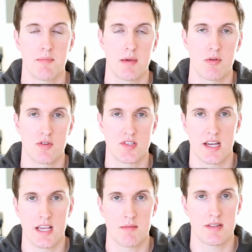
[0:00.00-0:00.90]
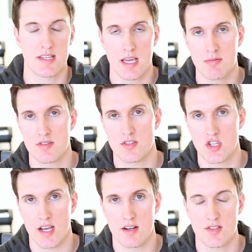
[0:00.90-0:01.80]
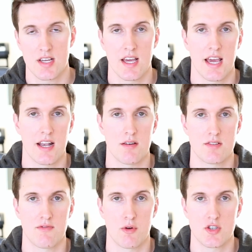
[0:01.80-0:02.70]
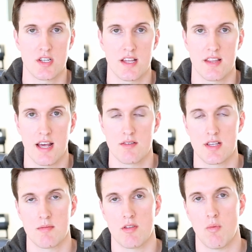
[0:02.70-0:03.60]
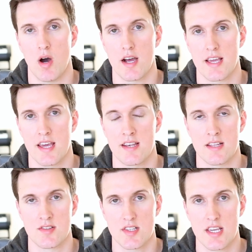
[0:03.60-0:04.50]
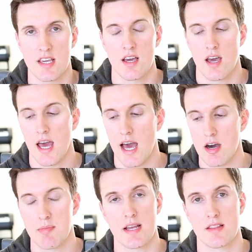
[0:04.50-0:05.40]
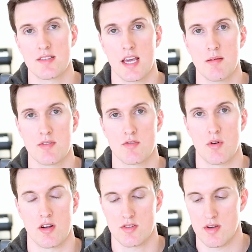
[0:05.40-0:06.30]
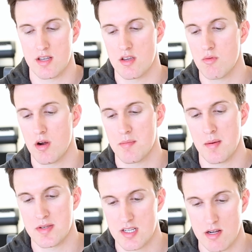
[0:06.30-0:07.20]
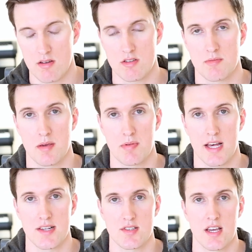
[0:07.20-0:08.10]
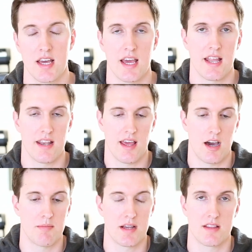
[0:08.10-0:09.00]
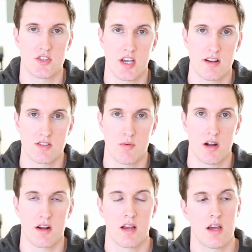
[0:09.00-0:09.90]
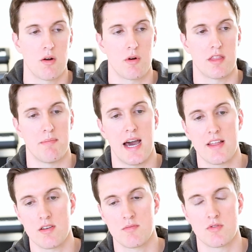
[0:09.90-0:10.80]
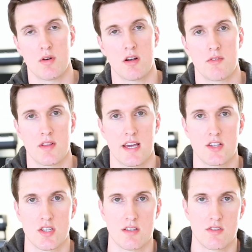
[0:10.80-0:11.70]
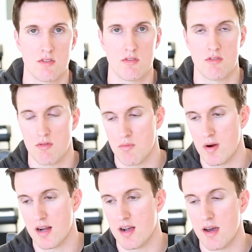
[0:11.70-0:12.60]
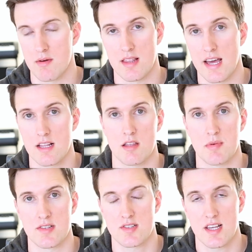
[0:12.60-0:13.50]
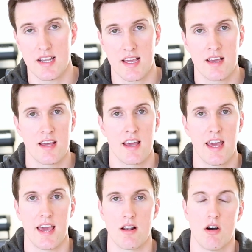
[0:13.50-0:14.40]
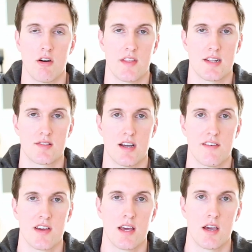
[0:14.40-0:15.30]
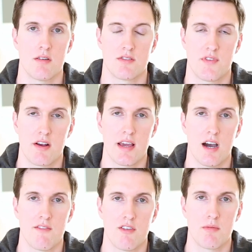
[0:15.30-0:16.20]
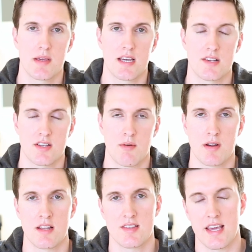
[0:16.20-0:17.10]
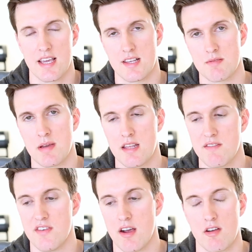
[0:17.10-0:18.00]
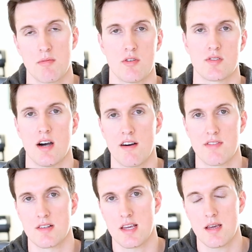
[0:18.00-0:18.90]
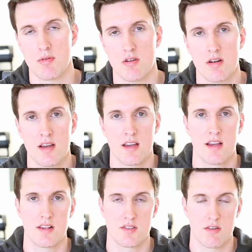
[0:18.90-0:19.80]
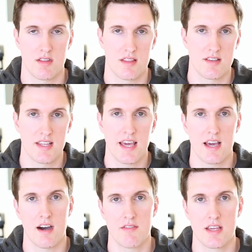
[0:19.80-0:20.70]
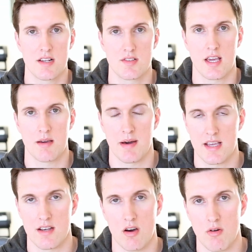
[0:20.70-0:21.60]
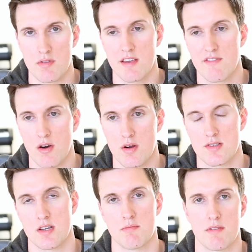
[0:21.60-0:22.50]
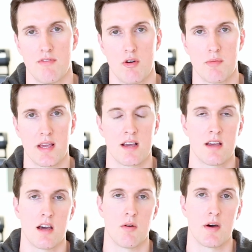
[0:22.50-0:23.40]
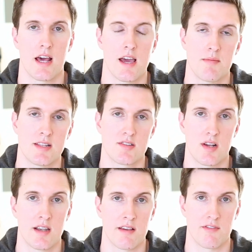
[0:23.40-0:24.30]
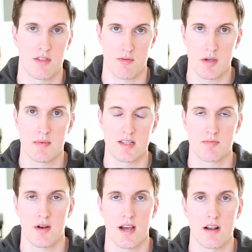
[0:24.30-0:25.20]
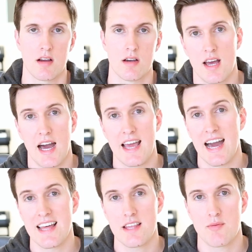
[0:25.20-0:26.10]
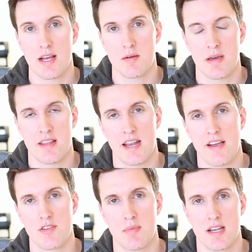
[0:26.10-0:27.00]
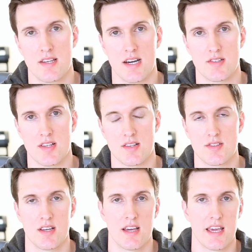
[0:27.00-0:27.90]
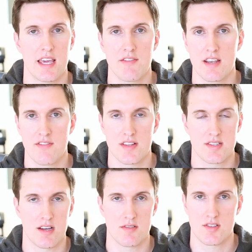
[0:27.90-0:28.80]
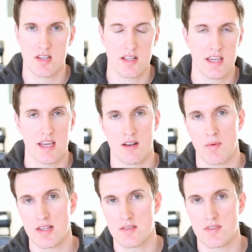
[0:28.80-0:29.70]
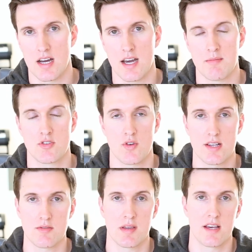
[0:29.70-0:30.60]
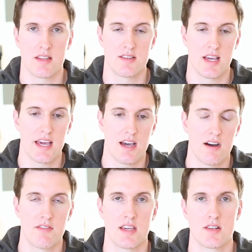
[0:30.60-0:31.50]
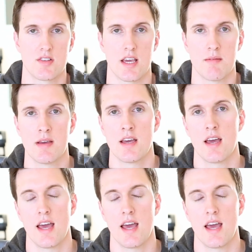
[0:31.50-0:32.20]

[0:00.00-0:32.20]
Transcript: People were setting up the tables and chairs, and I was fortunate that I was able to walk in and see how big the tables were, so I knew where my materials would be placed and how big the chairs were, where the bathrooms were in relation to where I would likely be sitting, and all of that stuff. It was very helpful because I wanted to take as many variables off the table so that the day of the exam I could only focus on performing on what I had been studying for 3 months prior. I highly recommend that everybody does this. Even if it sounds silly and a waste of time, trust me, on the day of the exam,